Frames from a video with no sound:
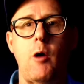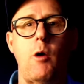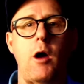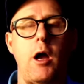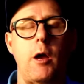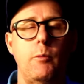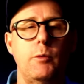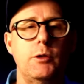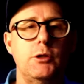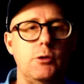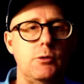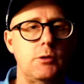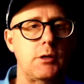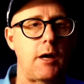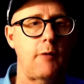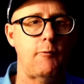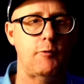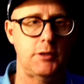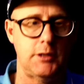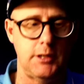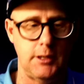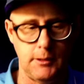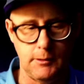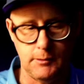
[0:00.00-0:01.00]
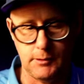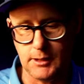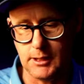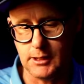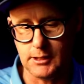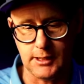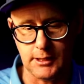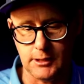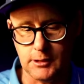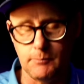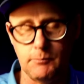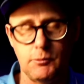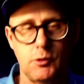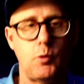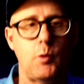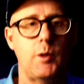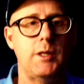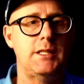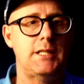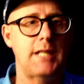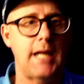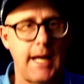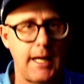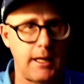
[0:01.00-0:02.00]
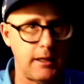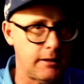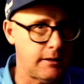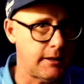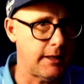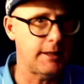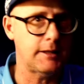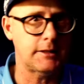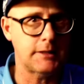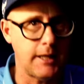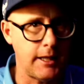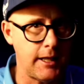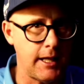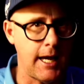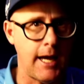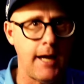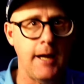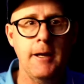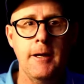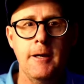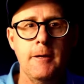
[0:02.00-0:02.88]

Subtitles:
I would use other systems, Quintec and things like that,